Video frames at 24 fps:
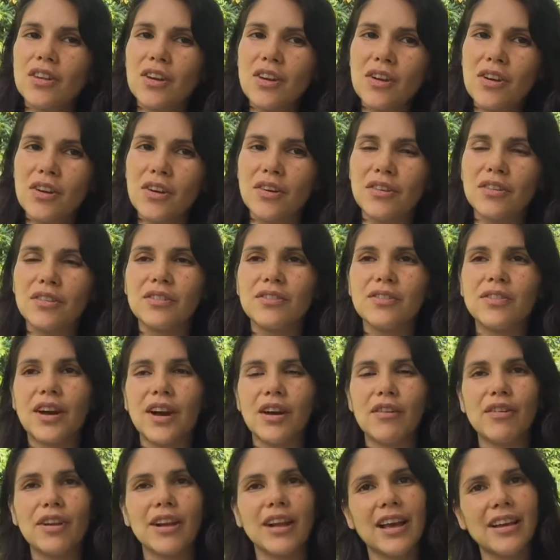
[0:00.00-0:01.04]
oh, I
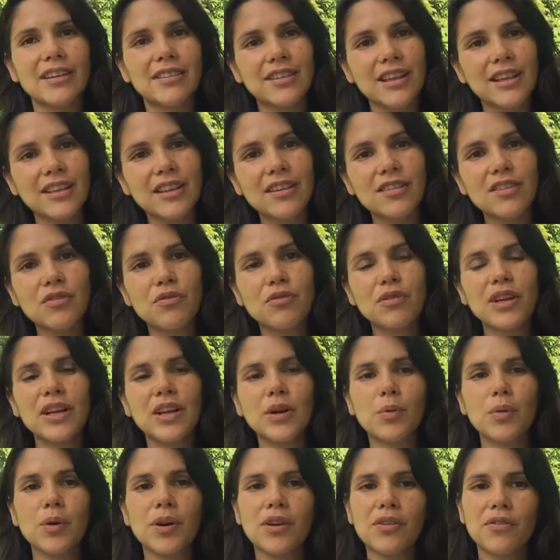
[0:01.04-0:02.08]
realized that doesn't really
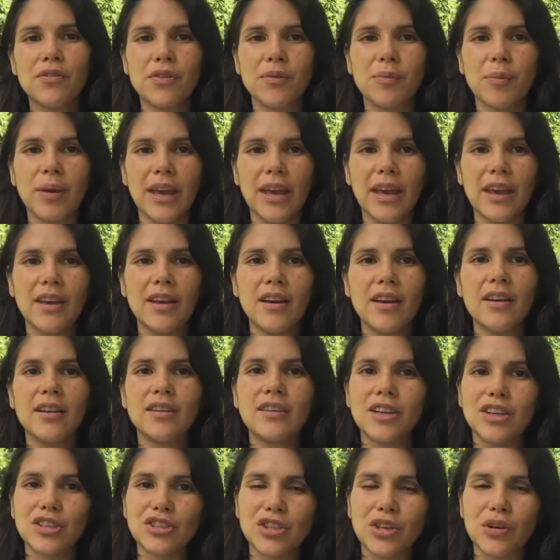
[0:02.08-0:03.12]
work for me,
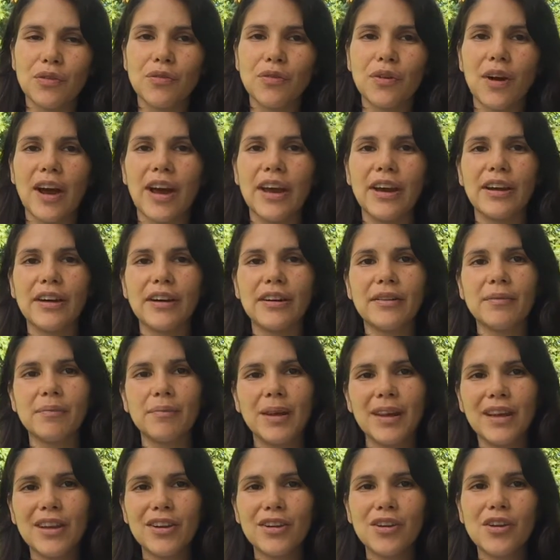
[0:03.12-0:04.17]
touching fire.
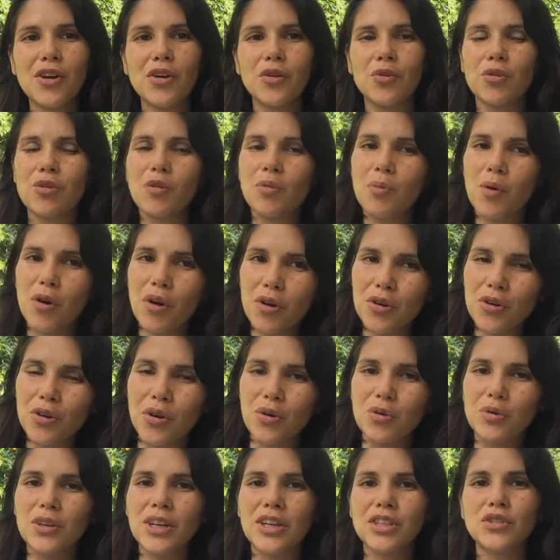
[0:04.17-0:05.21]
Make a note. Tomorrow,
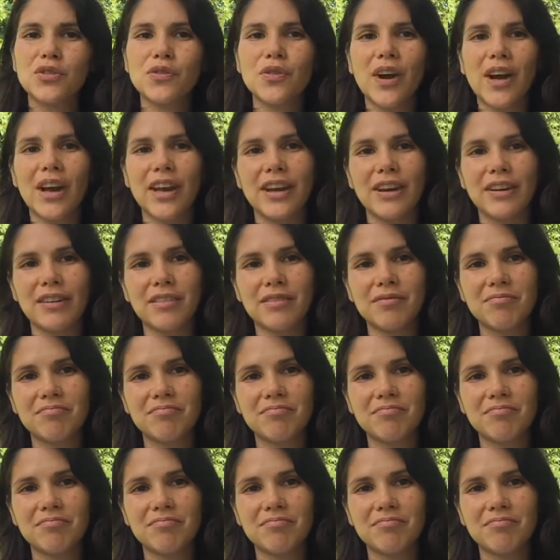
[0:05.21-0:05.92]
don't touch fire.